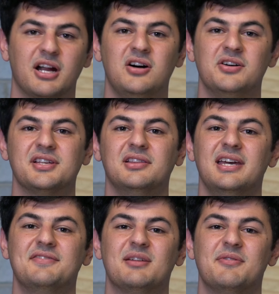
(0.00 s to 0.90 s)
But I'll also
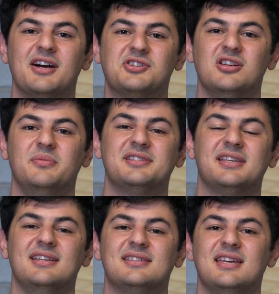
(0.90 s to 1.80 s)
leave some of our tubeless
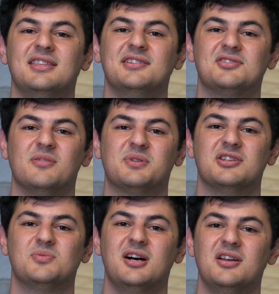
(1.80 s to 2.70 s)
kits in the
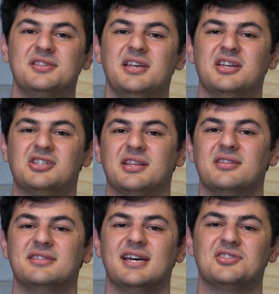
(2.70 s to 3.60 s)
description as well, so you can check
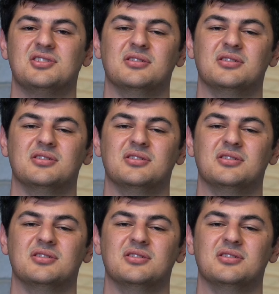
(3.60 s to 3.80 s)
those out